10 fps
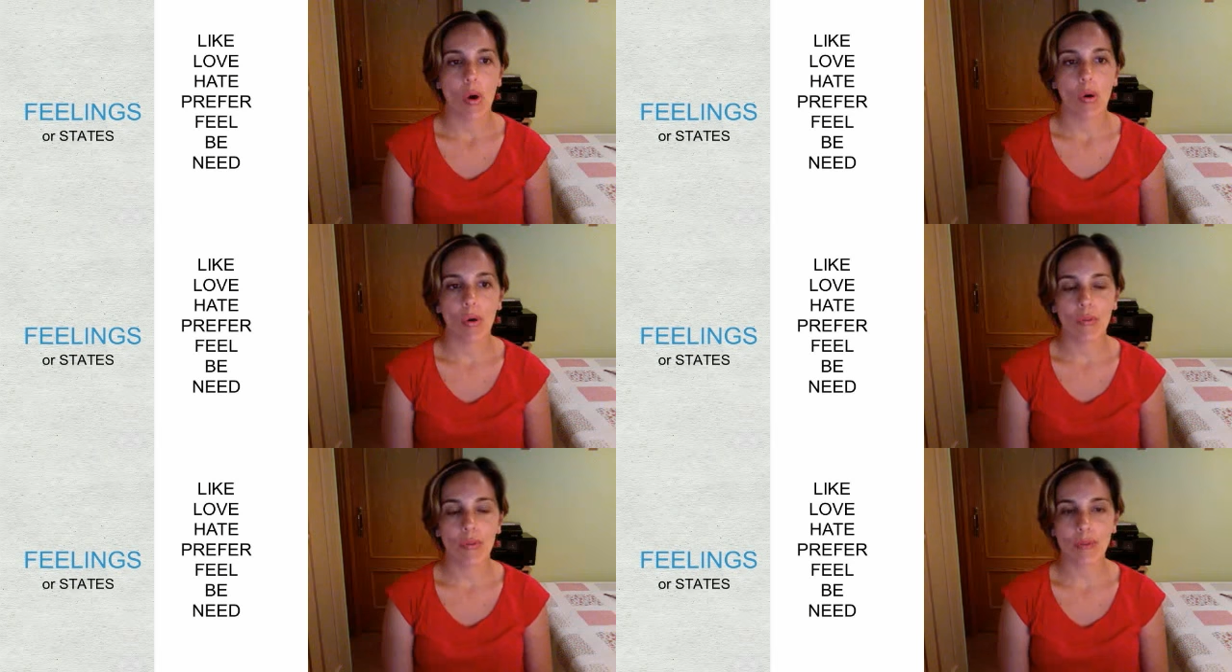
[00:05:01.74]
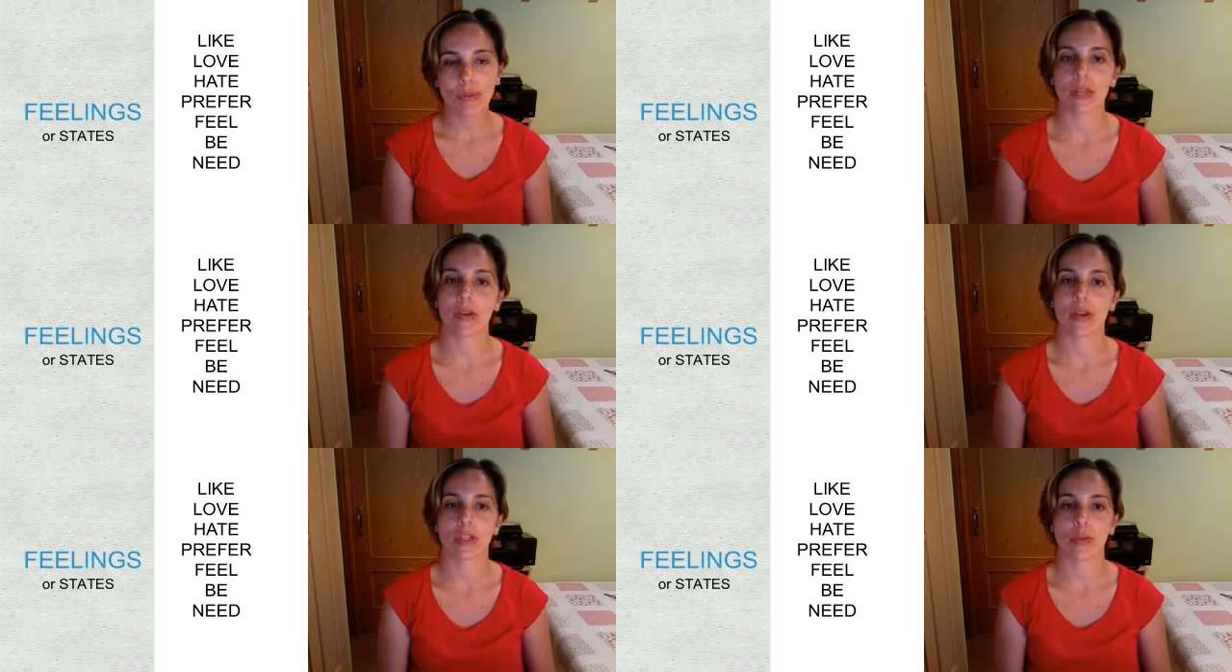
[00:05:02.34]
or verbs in
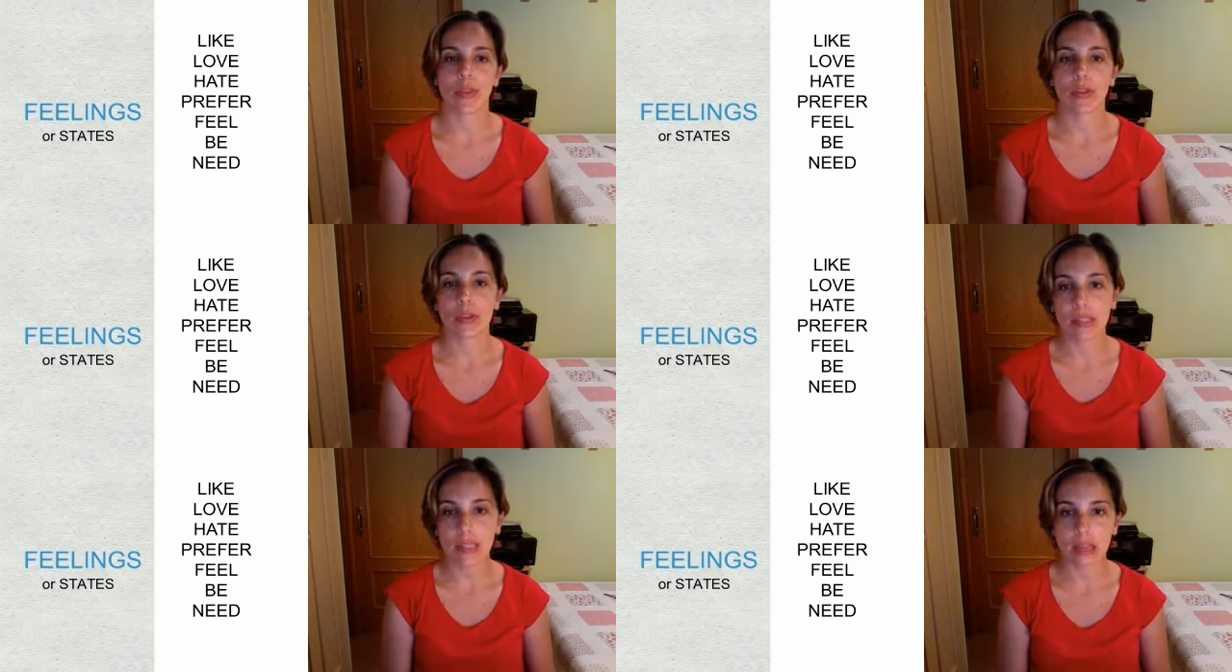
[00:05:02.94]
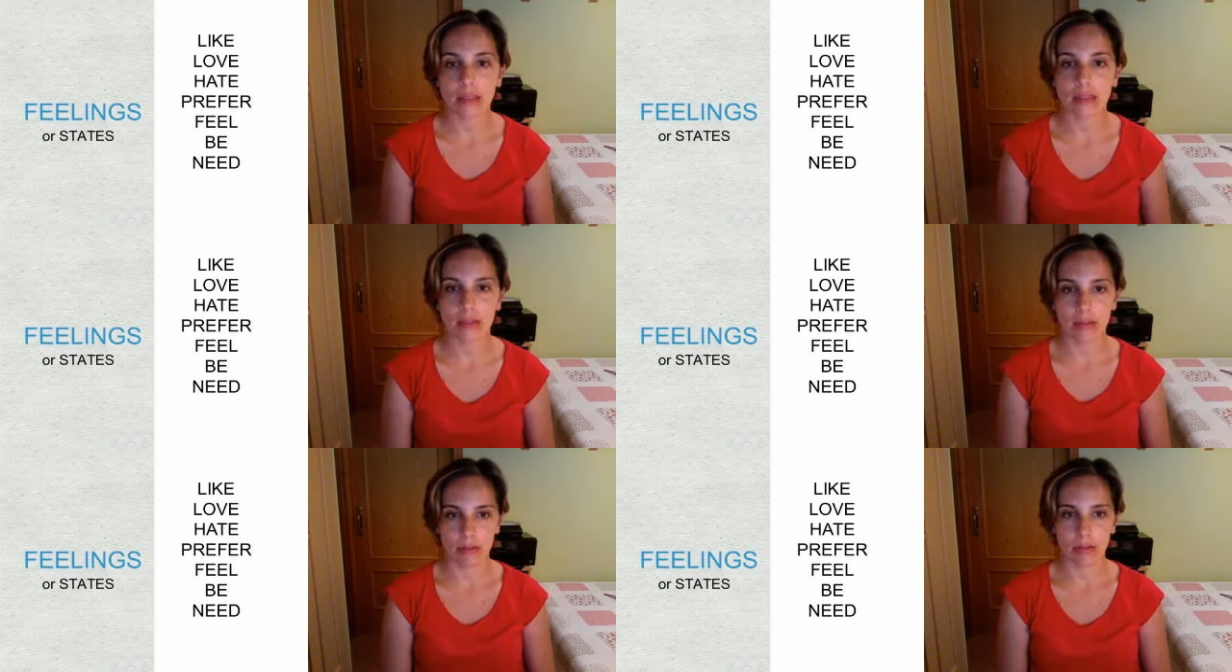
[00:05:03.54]
connection with your
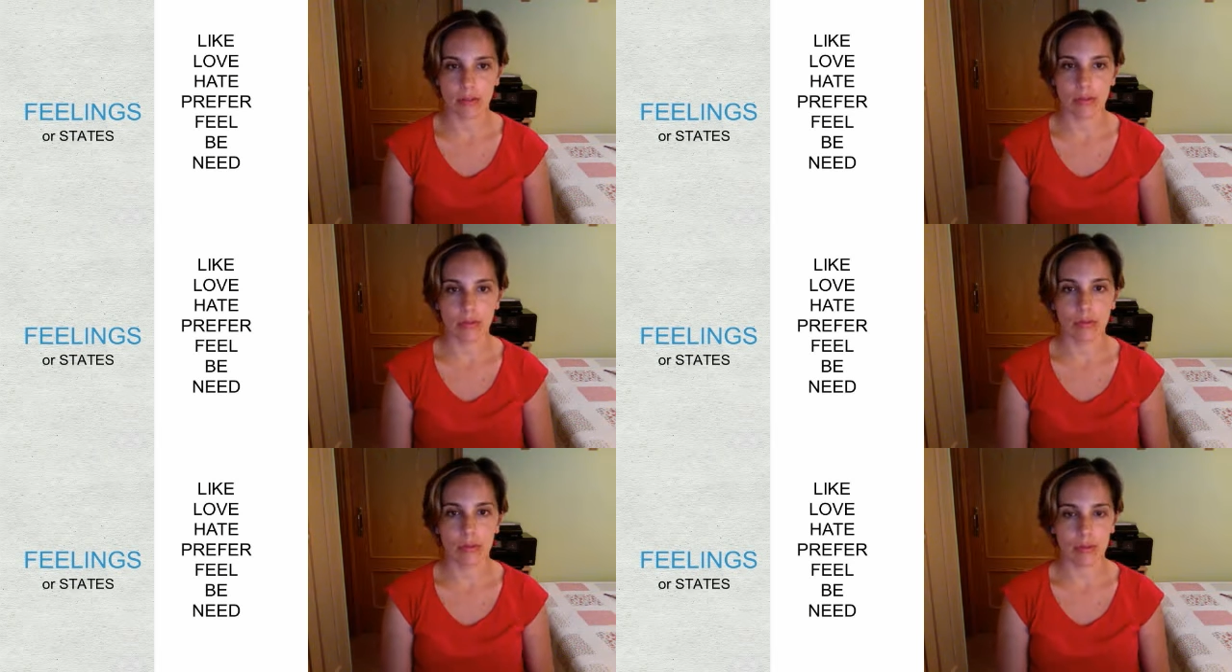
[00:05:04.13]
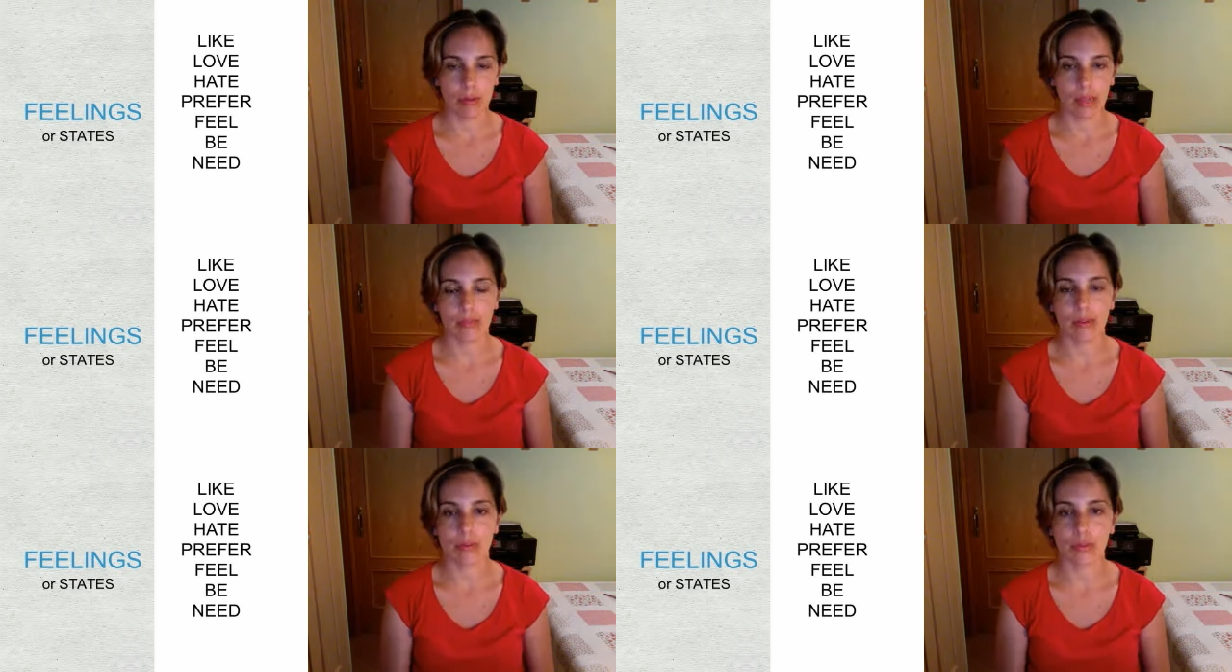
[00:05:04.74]
states, you know, like
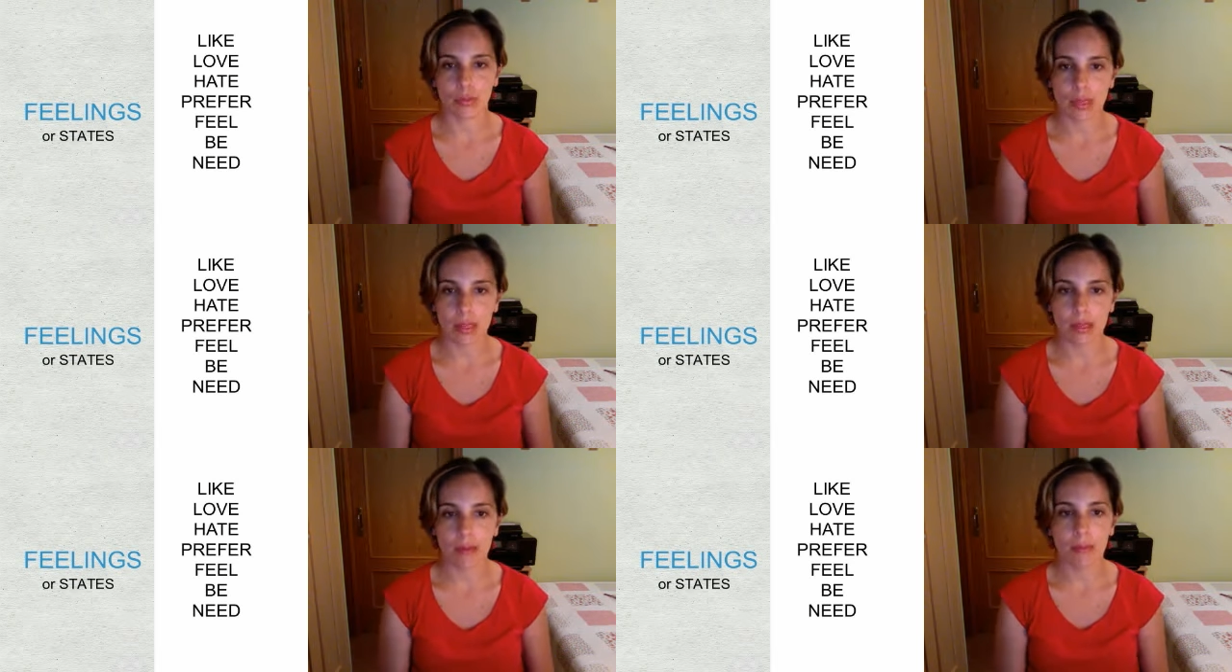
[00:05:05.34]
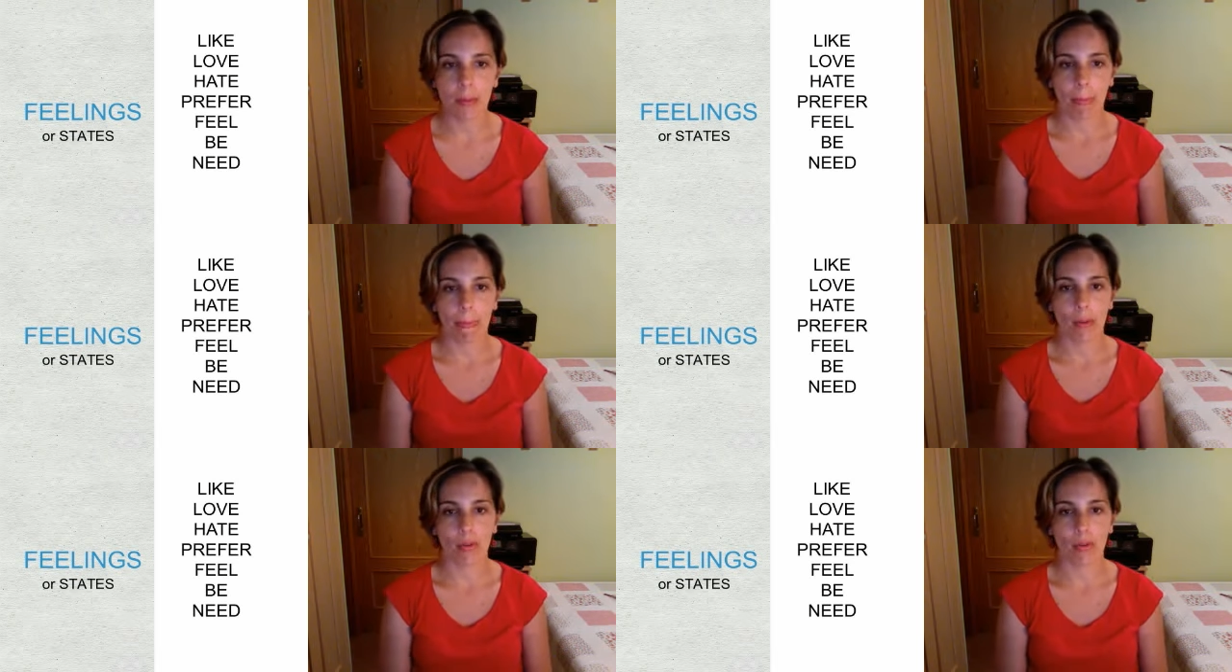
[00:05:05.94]
the verb to be
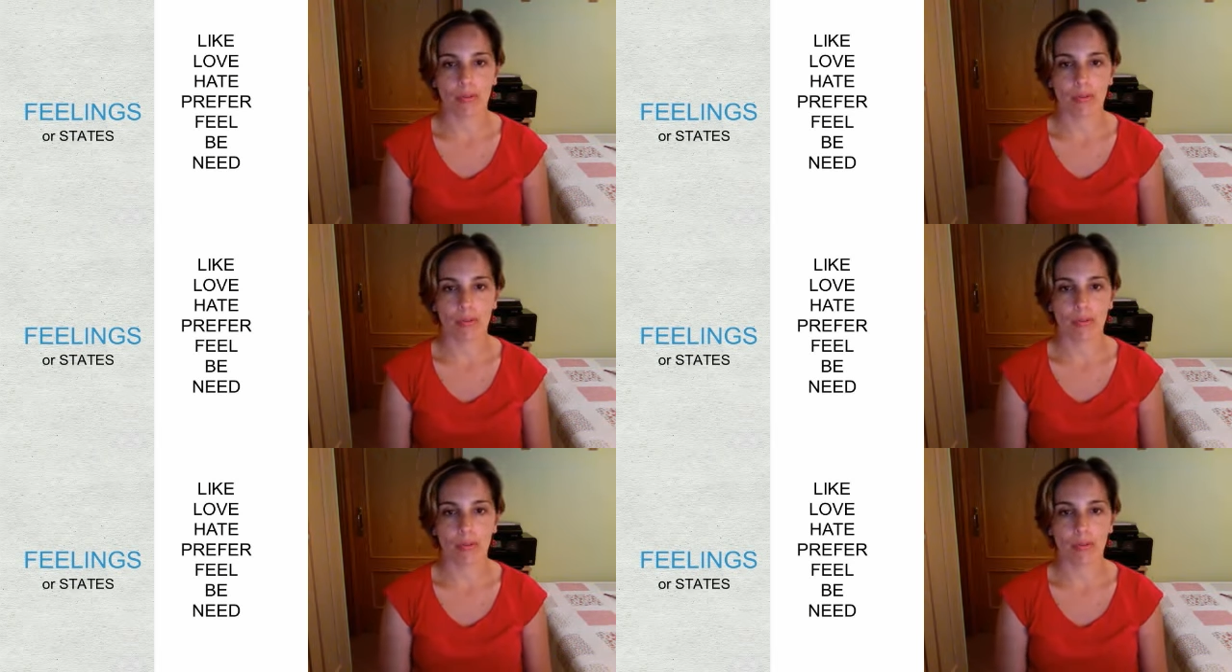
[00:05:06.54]
or the